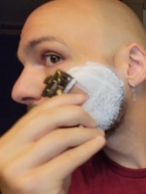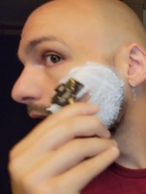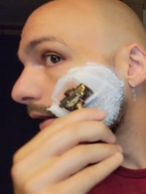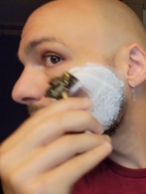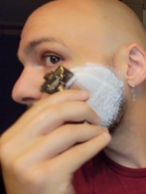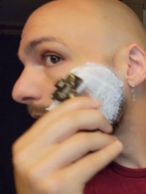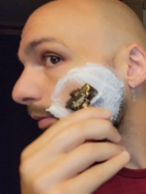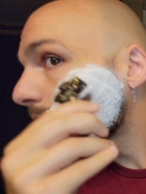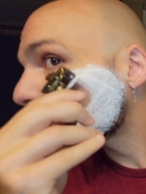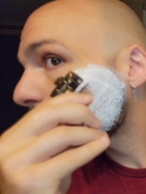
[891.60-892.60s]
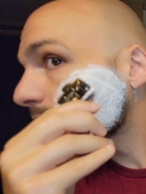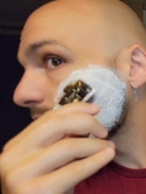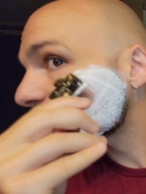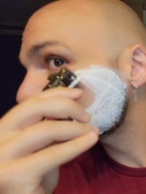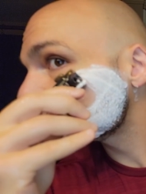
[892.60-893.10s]
Um, but you
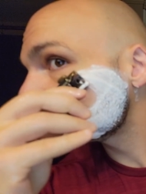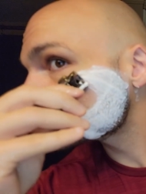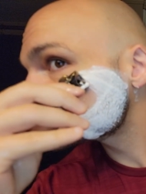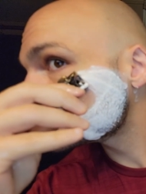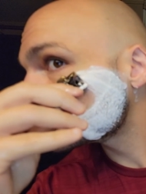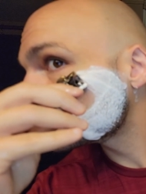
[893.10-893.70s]
don't you don't see me